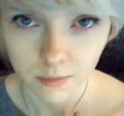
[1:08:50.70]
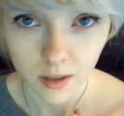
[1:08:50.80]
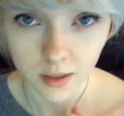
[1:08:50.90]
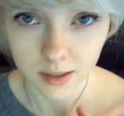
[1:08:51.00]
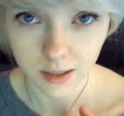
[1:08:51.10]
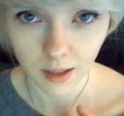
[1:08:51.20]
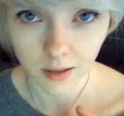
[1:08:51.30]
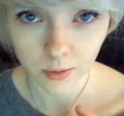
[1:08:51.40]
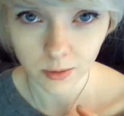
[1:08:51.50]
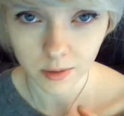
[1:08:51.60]
I think
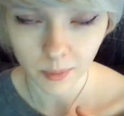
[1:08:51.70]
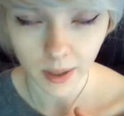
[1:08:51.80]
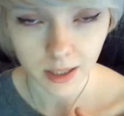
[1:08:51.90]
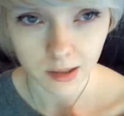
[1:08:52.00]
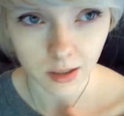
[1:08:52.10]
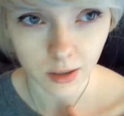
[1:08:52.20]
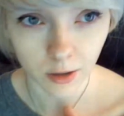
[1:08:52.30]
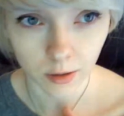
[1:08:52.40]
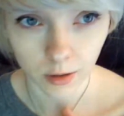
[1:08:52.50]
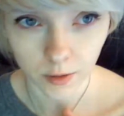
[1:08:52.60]
second was the best I
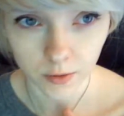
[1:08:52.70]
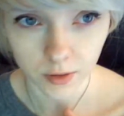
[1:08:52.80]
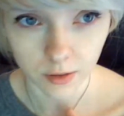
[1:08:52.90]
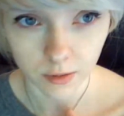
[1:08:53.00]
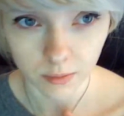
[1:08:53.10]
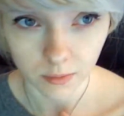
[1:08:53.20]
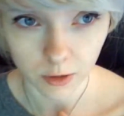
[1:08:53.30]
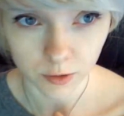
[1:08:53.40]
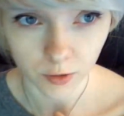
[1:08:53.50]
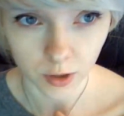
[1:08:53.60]
got after
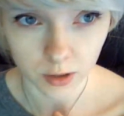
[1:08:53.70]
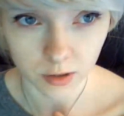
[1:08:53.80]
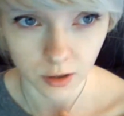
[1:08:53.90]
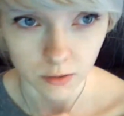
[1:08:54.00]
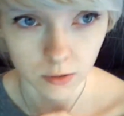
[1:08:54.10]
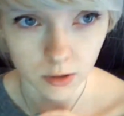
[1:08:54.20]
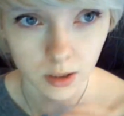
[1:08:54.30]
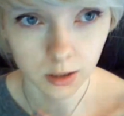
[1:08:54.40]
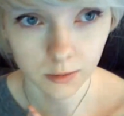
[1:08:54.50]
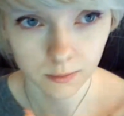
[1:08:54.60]
those first
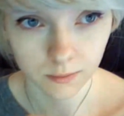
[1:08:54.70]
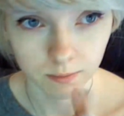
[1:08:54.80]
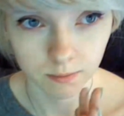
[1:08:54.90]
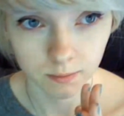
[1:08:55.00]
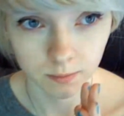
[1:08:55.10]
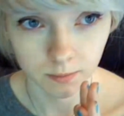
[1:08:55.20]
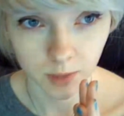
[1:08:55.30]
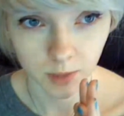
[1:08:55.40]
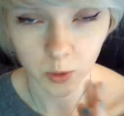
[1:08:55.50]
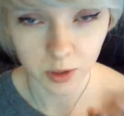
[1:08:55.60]
3.
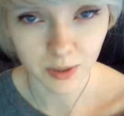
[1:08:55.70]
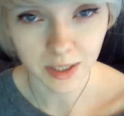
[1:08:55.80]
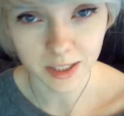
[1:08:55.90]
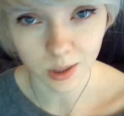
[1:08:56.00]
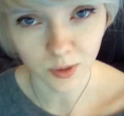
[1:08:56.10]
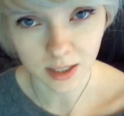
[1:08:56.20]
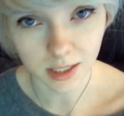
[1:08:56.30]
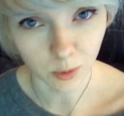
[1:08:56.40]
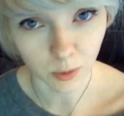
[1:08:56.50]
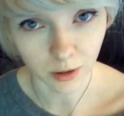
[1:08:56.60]
Which means, obviously, I
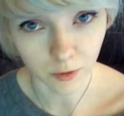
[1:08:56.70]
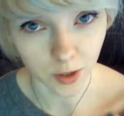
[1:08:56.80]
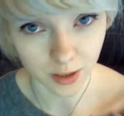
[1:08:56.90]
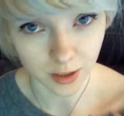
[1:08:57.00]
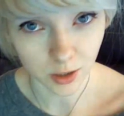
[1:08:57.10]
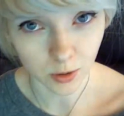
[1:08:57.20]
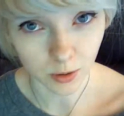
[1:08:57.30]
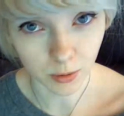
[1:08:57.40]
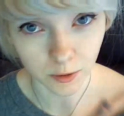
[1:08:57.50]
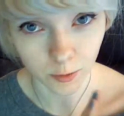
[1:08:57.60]
didn't win the first 2. I
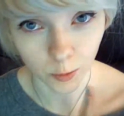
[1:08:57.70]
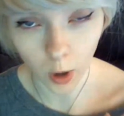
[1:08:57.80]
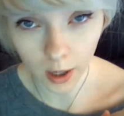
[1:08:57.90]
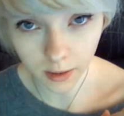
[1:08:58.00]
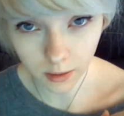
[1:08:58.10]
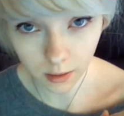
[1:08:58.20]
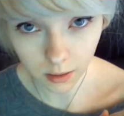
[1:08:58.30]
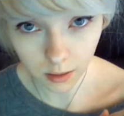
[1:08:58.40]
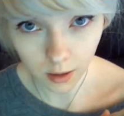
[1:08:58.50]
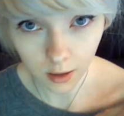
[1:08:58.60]
won 1.
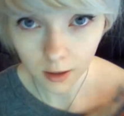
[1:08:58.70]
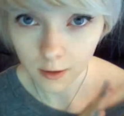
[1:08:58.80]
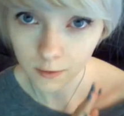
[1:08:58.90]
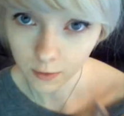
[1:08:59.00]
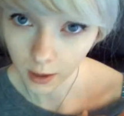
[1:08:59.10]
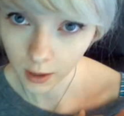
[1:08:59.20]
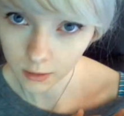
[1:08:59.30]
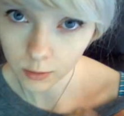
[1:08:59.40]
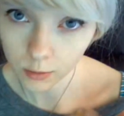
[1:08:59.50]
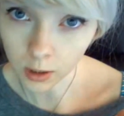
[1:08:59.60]

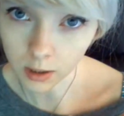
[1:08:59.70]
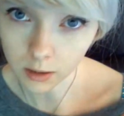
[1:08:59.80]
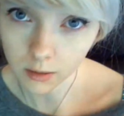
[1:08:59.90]
Failed 1.